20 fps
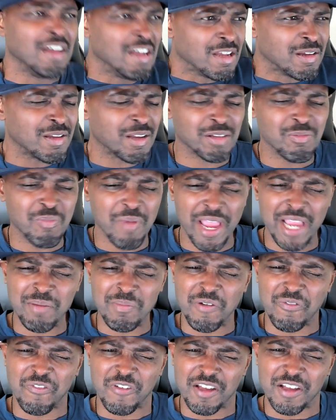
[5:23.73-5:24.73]
It'll make
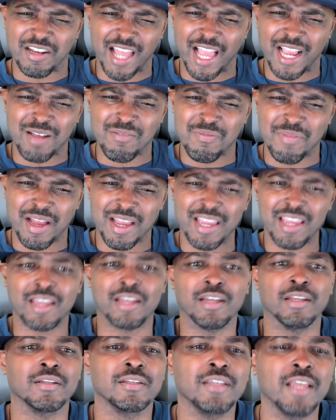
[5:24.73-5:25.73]
me feel like a
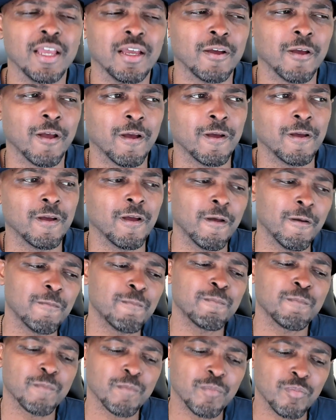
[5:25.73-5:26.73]
man.
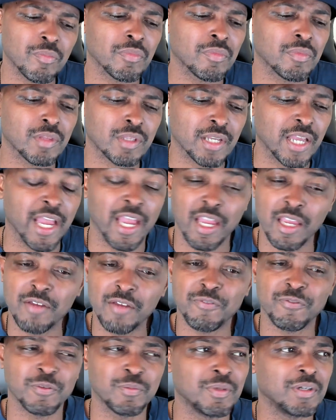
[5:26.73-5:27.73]
Yeah,
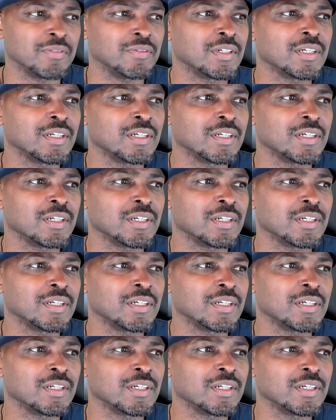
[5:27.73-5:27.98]
hateful mother.